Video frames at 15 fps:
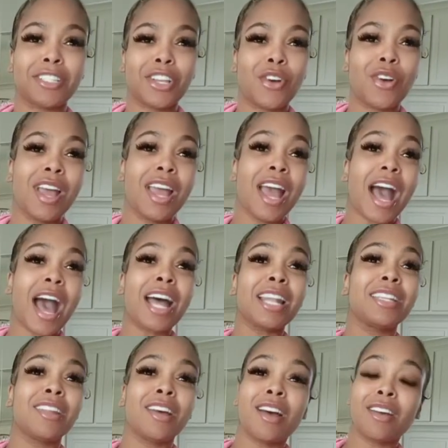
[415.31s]
So
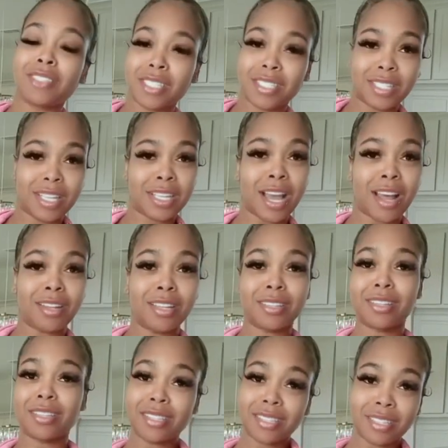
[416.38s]
I love to see y'all
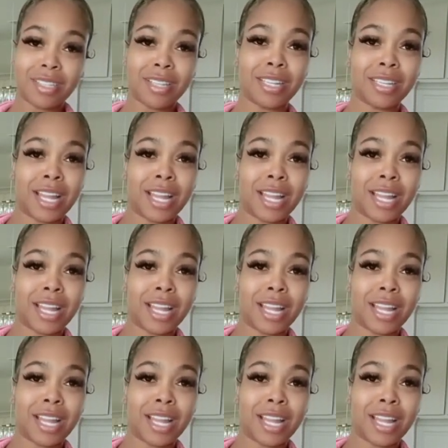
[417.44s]
looking good.